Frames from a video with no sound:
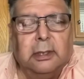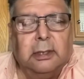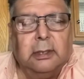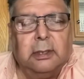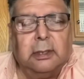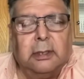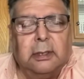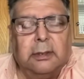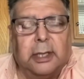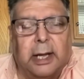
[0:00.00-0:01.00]

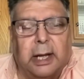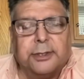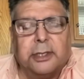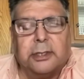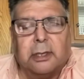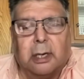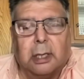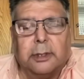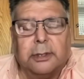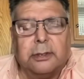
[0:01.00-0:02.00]
that houses and
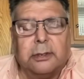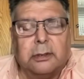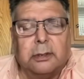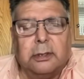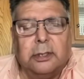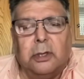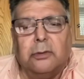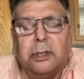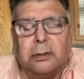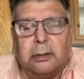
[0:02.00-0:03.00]
harbors
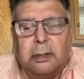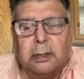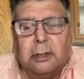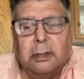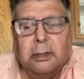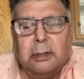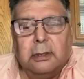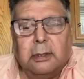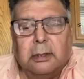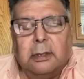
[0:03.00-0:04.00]
union
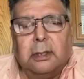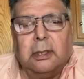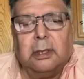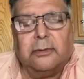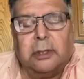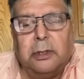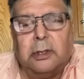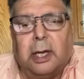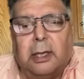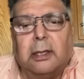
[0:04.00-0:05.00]
of
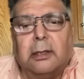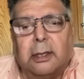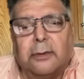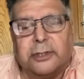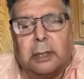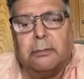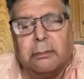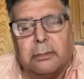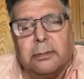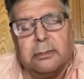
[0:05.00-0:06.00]
communicating of
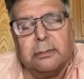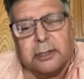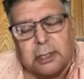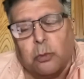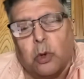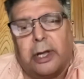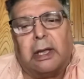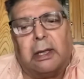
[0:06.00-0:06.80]
some way.